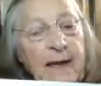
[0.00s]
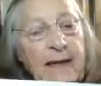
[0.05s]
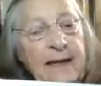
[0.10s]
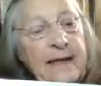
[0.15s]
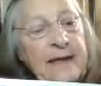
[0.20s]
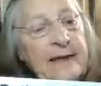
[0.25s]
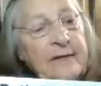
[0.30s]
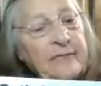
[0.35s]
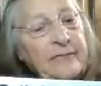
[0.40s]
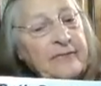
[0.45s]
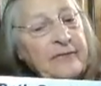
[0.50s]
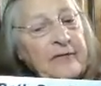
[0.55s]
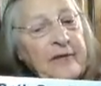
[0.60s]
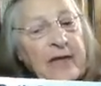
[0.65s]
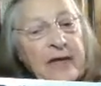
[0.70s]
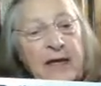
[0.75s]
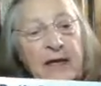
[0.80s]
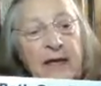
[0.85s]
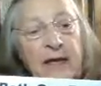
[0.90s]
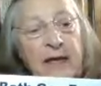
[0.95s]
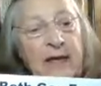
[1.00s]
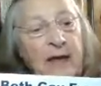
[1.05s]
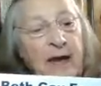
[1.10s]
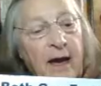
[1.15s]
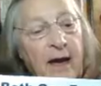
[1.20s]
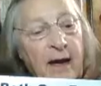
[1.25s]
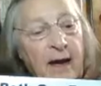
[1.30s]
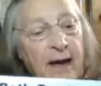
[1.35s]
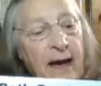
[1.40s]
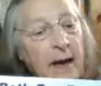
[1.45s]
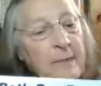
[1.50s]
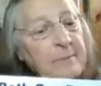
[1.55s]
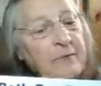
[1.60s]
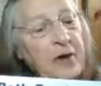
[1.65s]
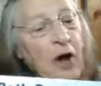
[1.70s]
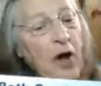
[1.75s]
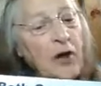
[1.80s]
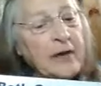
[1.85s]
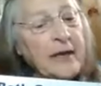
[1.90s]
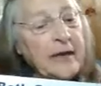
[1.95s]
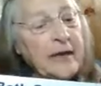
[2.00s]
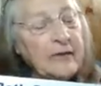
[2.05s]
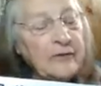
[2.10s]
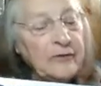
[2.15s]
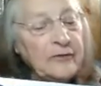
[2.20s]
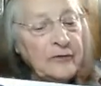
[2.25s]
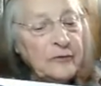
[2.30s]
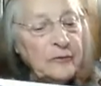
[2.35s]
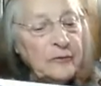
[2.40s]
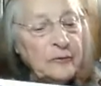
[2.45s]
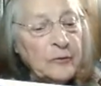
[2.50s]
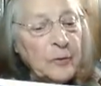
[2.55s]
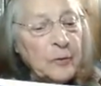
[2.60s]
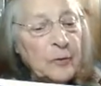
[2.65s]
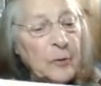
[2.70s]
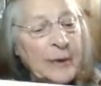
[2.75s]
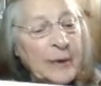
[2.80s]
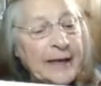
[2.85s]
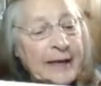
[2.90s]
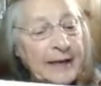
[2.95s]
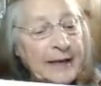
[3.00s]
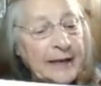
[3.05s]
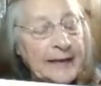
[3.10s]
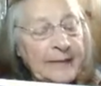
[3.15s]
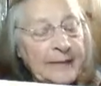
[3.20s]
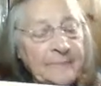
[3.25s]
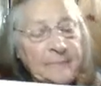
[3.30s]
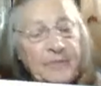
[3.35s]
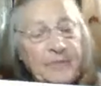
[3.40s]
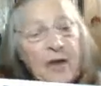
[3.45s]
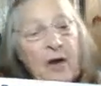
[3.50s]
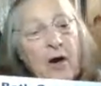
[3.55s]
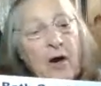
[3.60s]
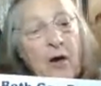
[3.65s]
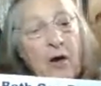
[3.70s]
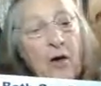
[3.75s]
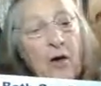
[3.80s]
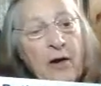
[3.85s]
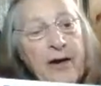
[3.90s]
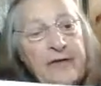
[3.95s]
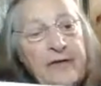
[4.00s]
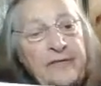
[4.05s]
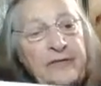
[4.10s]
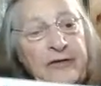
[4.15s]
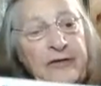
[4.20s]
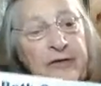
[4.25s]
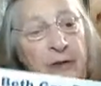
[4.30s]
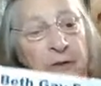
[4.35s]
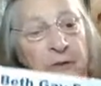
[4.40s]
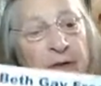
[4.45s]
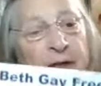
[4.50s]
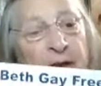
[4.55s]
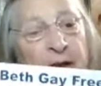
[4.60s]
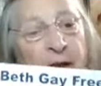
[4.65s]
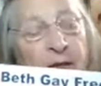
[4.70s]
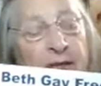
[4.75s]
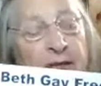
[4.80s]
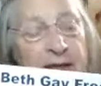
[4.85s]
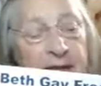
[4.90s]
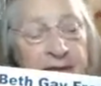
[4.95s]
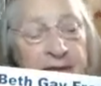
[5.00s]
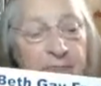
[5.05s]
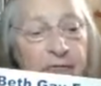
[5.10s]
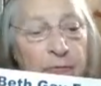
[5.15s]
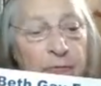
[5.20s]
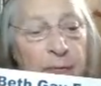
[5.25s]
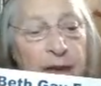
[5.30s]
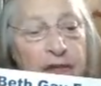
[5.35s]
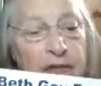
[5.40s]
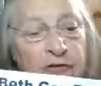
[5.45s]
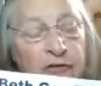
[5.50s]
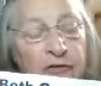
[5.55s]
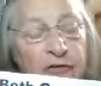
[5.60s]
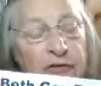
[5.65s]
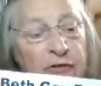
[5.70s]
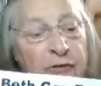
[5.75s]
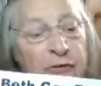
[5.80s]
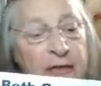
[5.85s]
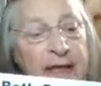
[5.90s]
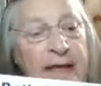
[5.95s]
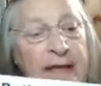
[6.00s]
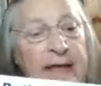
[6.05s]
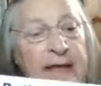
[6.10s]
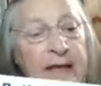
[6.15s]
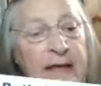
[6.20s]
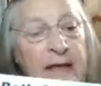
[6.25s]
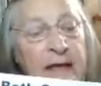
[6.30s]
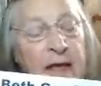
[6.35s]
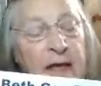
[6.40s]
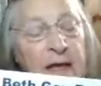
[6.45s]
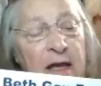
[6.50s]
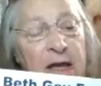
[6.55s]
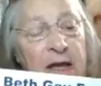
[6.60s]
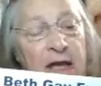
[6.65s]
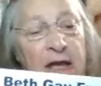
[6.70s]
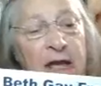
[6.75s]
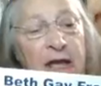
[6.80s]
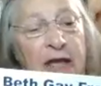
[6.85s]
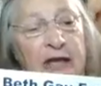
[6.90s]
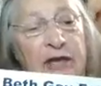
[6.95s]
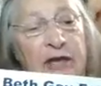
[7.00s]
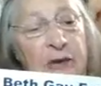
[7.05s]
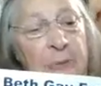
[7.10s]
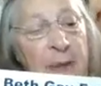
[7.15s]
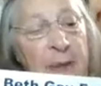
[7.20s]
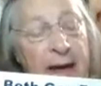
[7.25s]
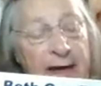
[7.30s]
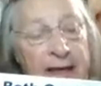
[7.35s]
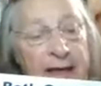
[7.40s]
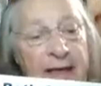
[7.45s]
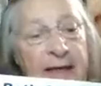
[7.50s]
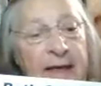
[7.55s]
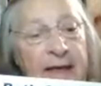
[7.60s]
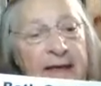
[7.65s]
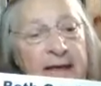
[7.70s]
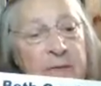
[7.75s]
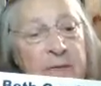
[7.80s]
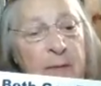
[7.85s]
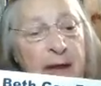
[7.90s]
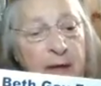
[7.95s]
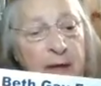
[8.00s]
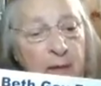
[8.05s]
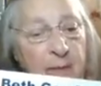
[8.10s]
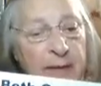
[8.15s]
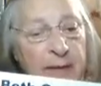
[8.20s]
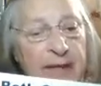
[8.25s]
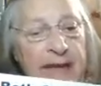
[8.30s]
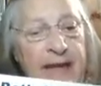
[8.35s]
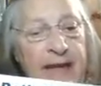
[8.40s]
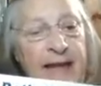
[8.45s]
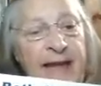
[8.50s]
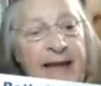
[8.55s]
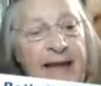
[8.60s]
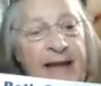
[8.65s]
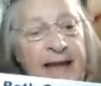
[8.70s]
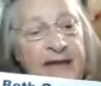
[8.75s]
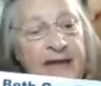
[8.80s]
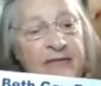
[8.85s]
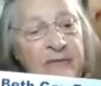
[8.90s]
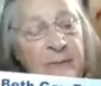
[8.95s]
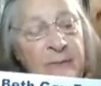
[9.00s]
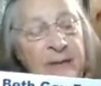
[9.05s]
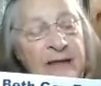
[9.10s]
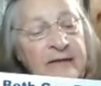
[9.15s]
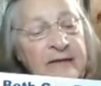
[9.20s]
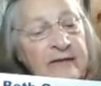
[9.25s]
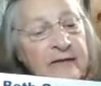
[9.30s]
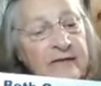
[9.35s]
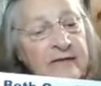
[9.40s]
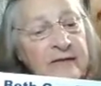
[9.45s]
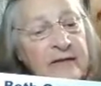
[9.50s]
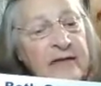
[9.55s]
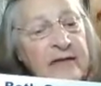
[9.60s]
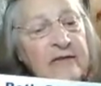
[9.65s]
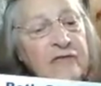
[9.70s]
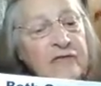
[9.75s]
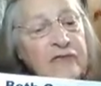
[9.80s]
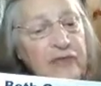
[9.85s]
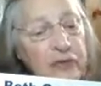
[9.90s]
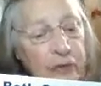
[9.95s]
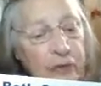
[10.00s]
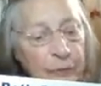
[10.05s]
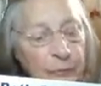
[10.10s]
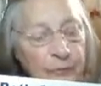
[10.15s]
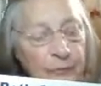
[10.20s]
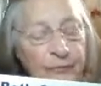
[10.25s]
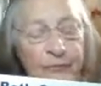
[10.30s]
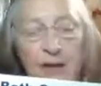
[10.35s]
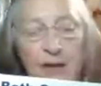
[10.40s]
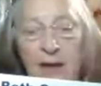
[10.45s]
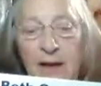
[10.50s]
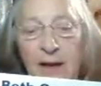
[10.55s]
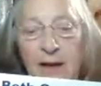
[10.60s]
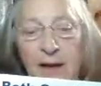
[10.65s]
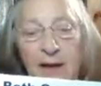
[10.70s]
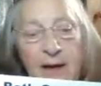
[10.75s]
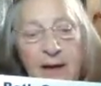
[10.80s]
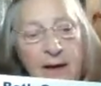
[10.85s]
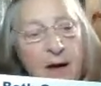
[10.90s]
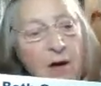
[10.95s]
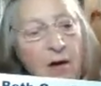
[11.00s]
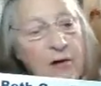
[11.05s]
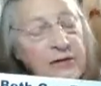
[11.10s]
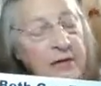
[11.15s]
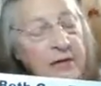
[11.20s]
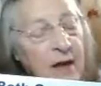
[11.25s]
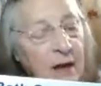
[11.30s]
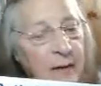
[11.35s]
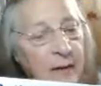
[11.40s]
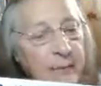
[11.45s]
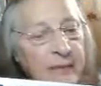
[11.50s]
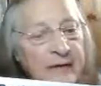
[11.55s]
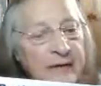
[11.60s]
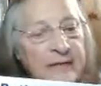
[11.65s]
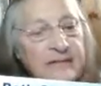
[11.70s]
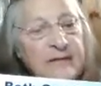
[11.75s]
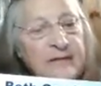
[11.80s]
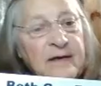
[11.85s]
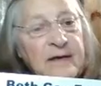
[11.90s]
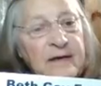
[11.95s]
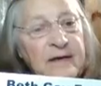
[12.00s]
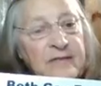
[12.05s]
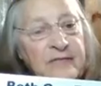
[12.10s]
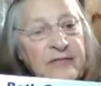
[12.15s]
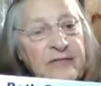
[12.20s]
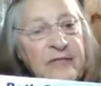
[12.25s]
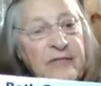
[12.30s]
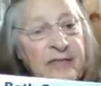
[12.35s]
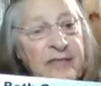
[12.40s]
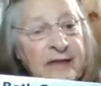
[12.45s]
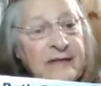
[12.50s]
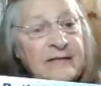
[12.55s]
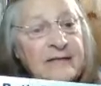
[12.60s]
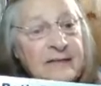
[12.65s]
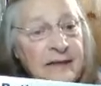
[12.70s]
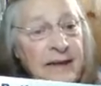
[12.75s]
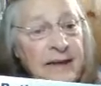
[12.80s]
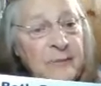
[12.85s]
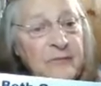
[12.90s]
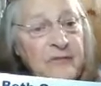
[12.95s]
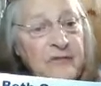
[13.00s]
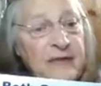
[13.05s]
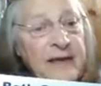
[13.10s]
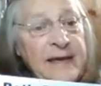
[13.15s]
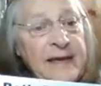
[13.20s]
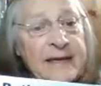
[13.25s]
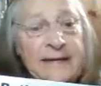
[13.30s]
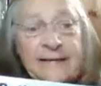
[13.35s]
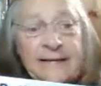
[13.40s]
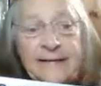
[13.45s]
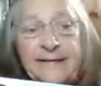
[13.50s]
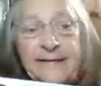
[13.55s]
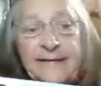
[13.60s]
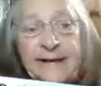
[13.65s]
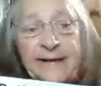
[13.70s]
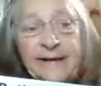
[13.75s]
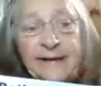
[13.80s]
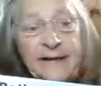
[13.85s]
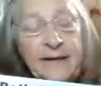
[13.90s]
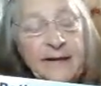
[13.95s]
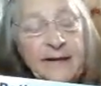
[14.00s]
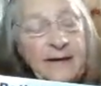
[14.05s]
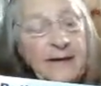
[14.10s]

If I'm talking too quickly, or if you don't get all the information you need, you may email me and ask me to send you hard copies of the things that I'm saying today.